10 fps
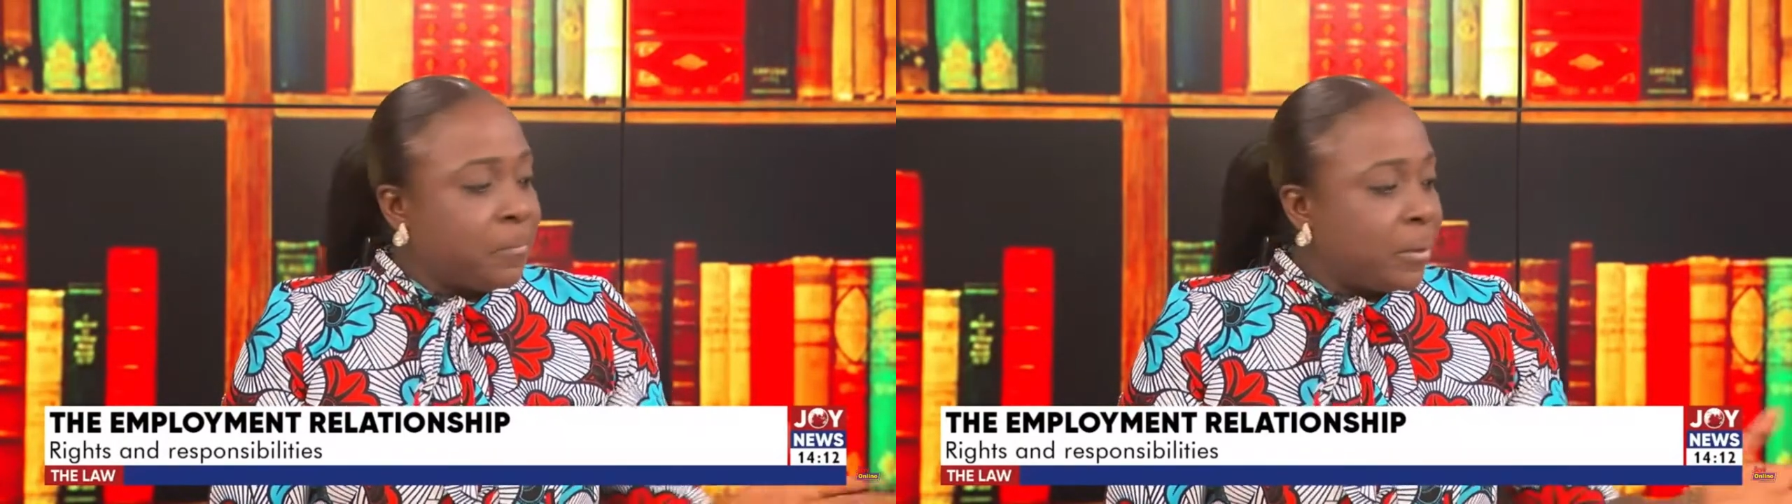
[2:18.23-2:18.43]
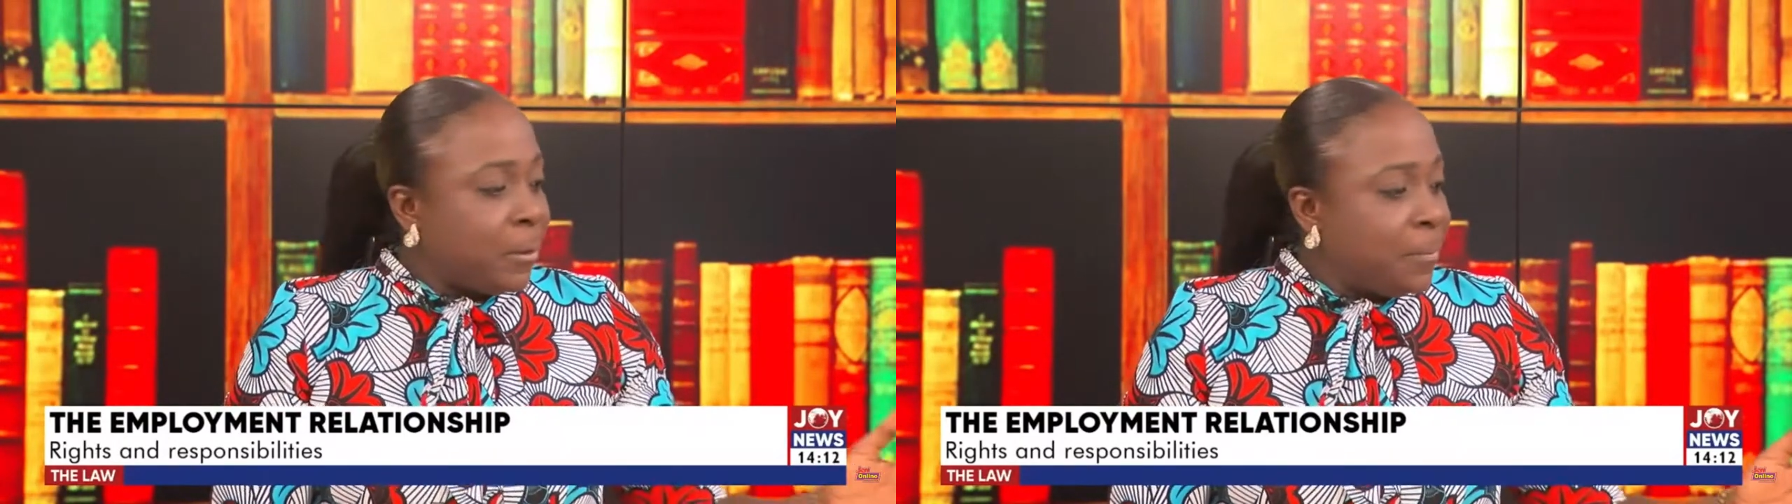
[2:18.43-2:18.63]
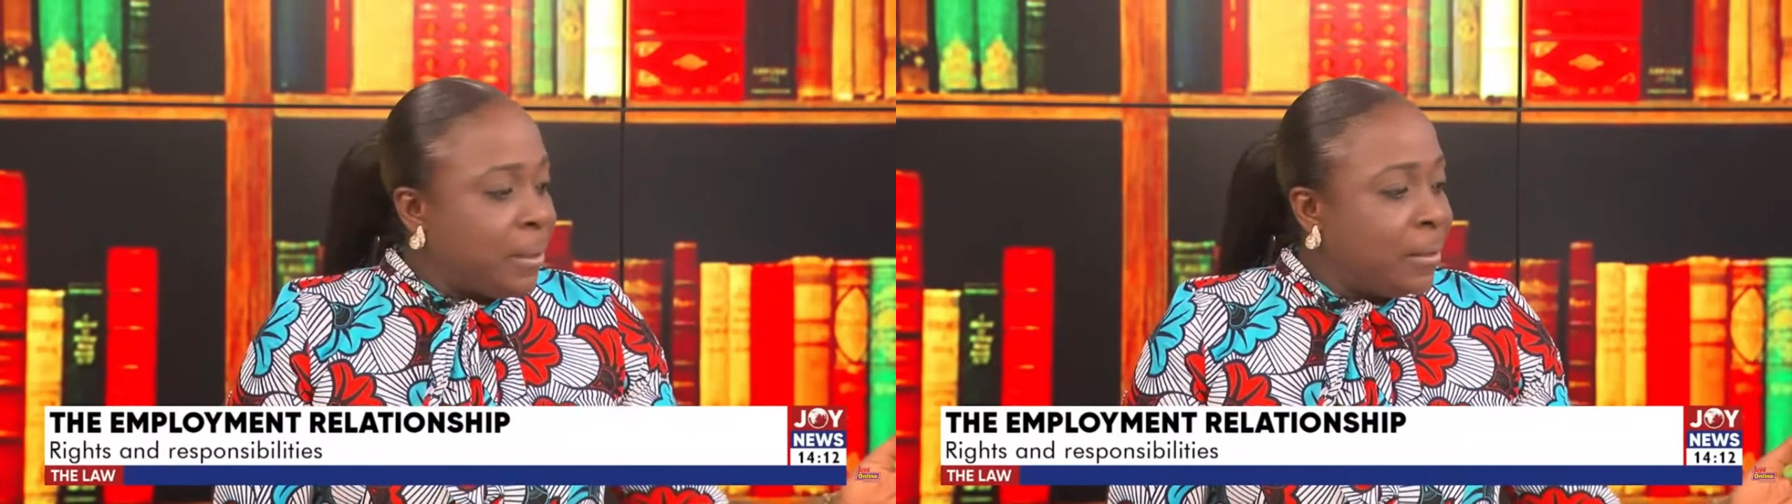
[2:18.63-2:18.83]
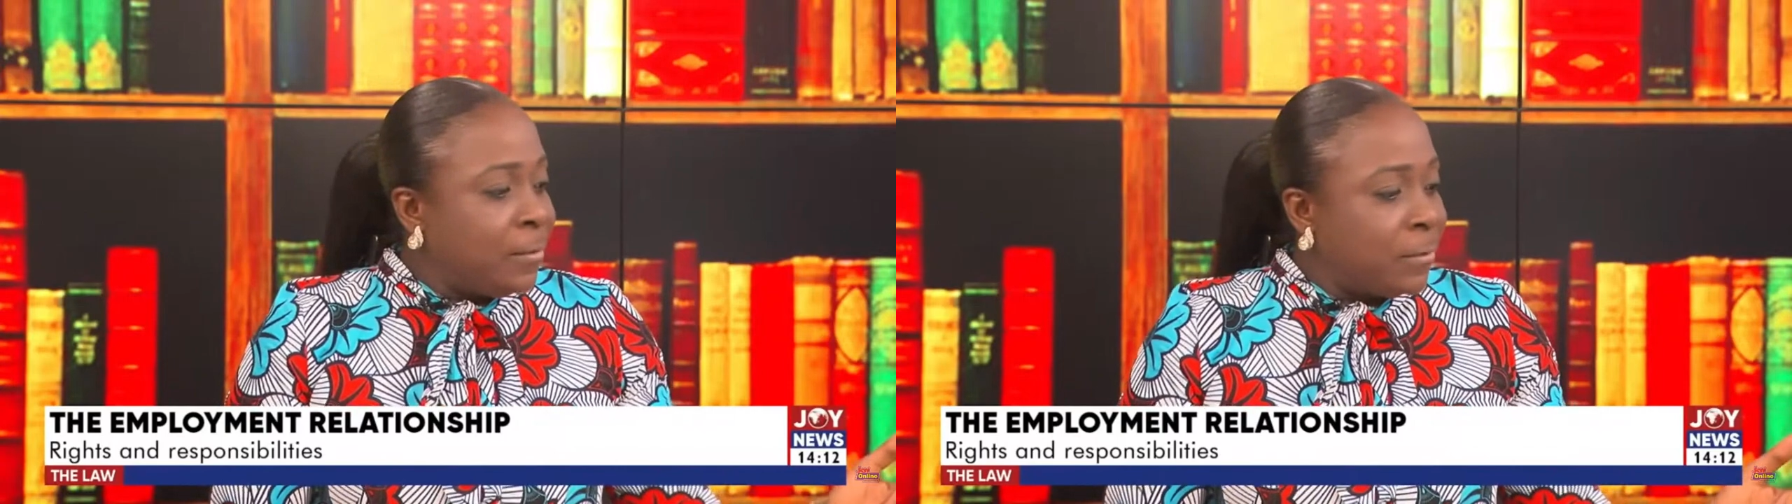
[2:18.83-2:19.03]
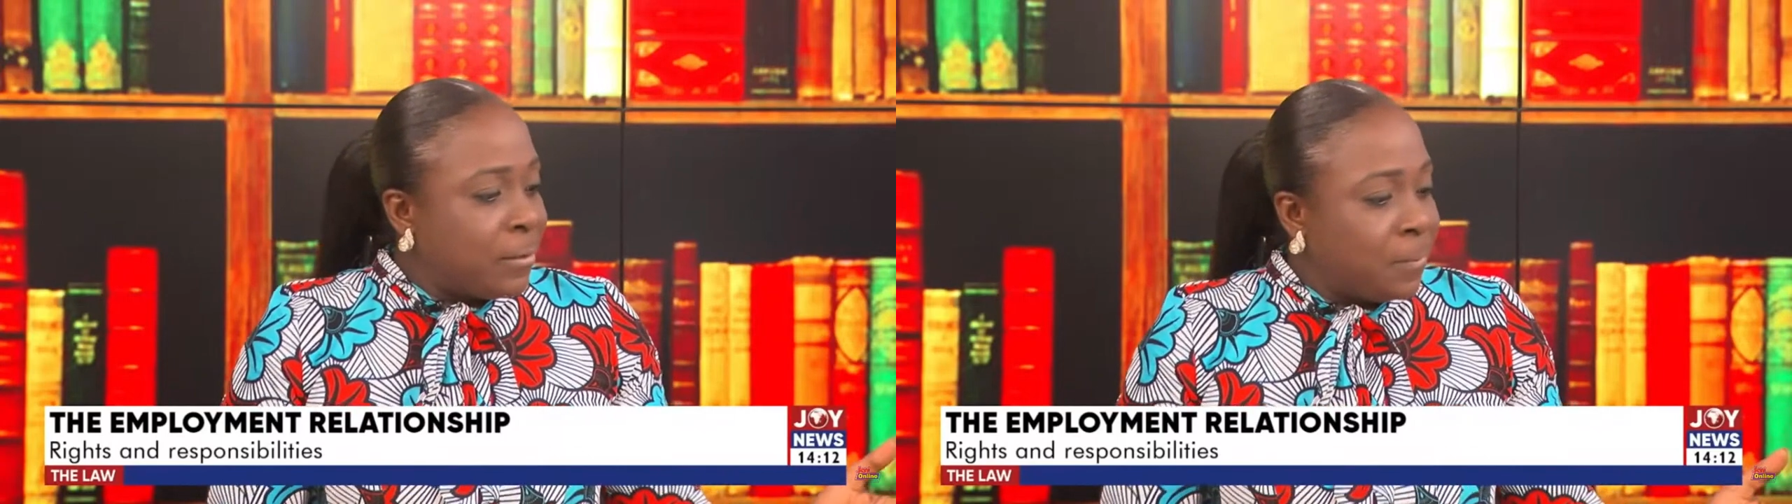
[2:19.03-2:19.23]
how many
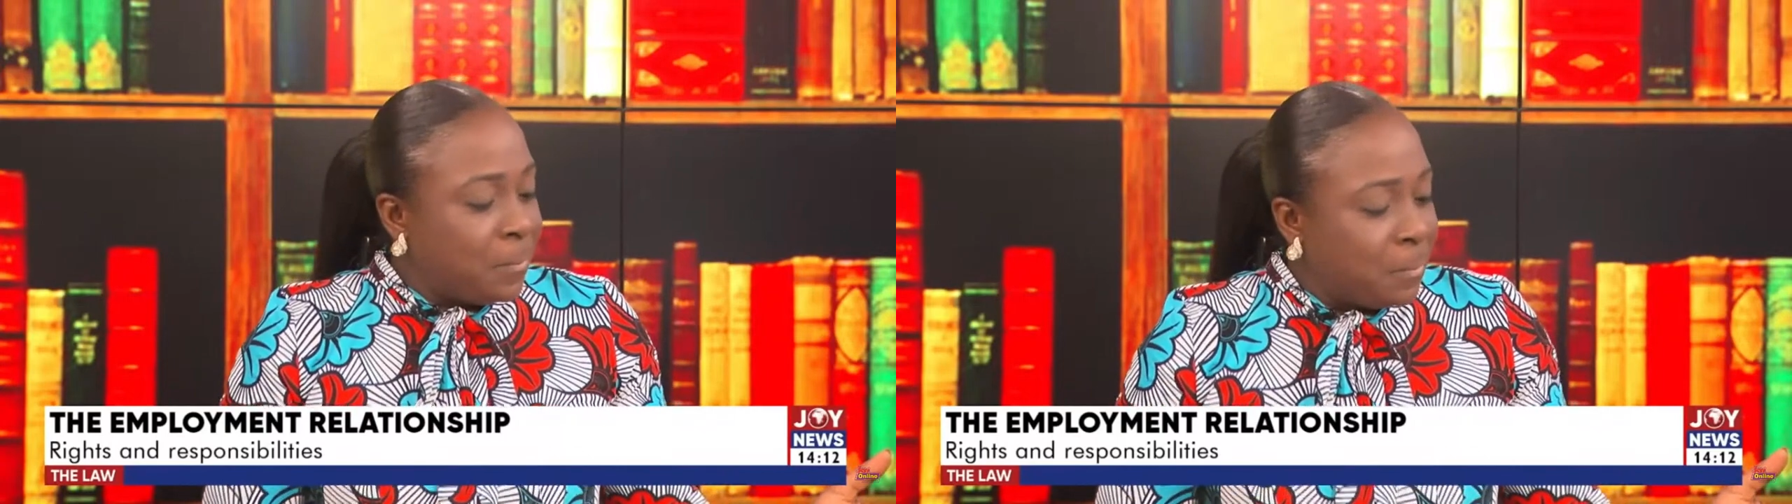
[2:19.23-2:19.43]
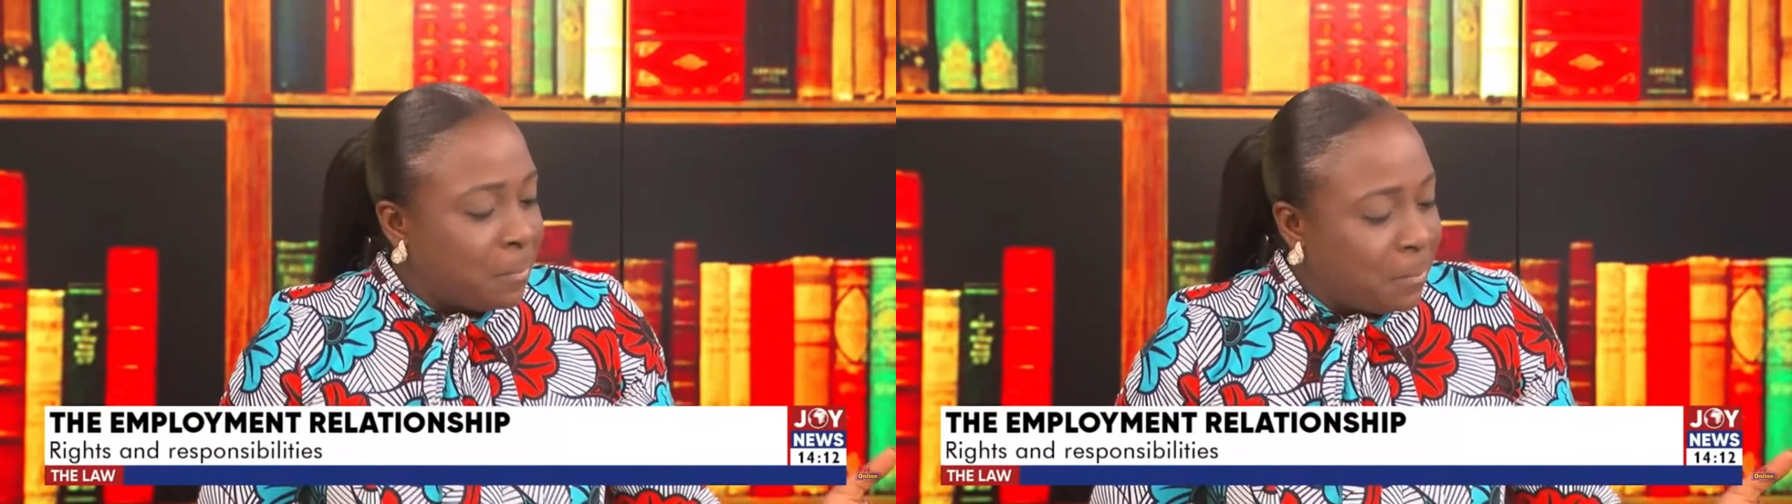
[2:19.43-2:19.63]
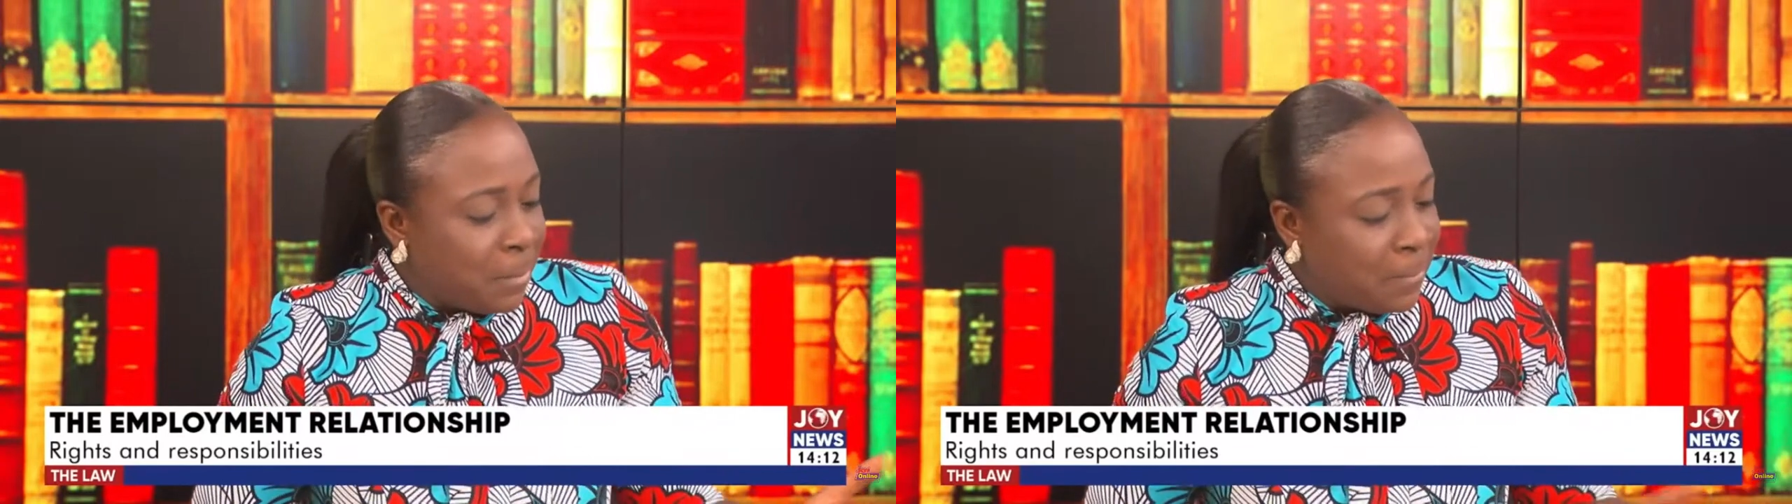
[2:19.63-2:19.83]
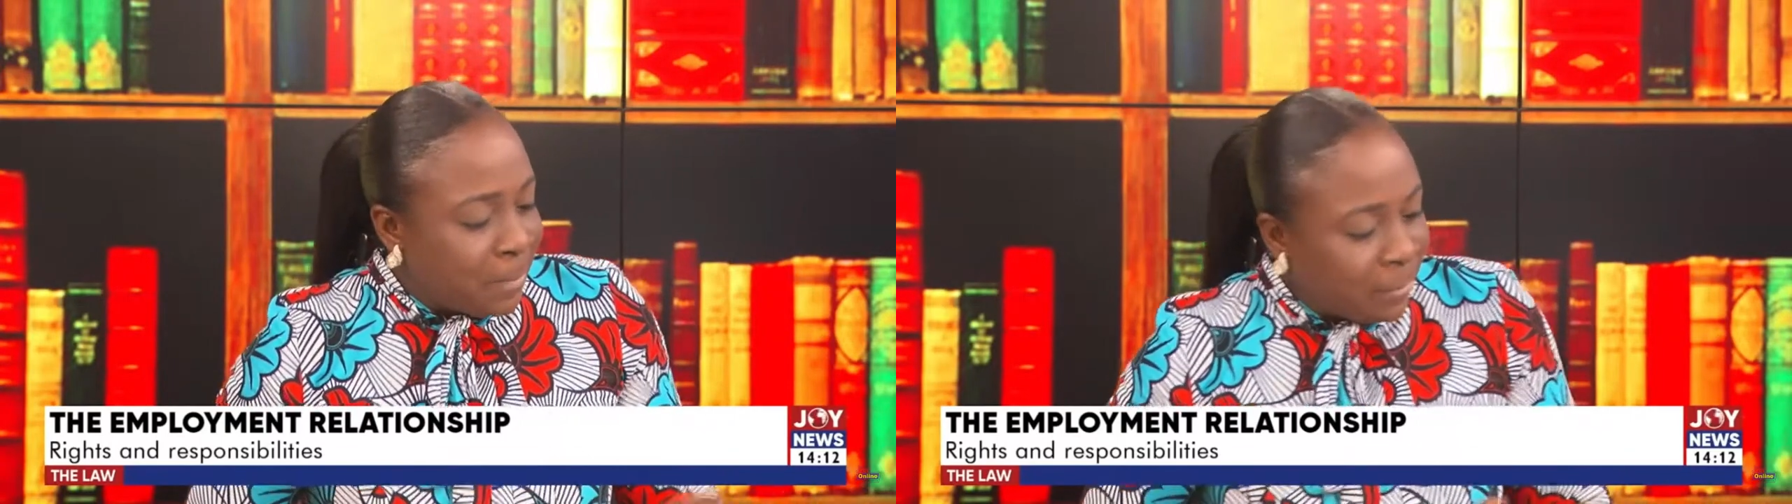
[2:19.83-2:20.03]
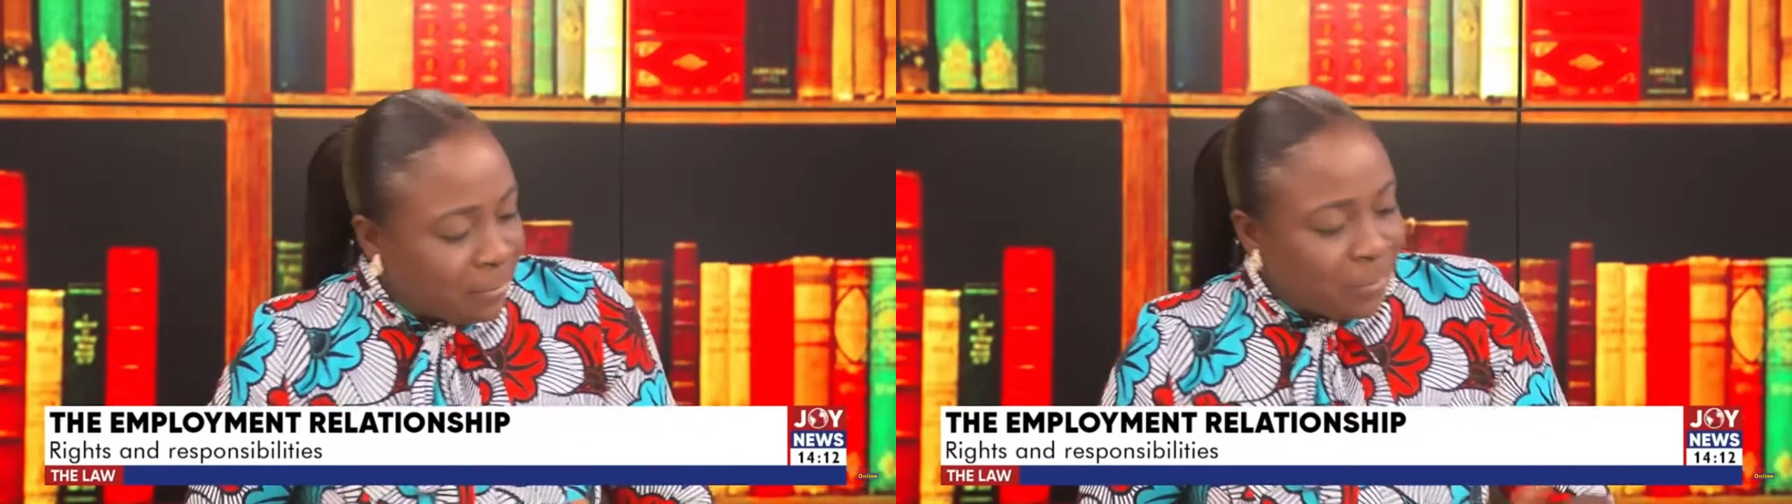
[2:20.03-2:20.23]
days in a, a month?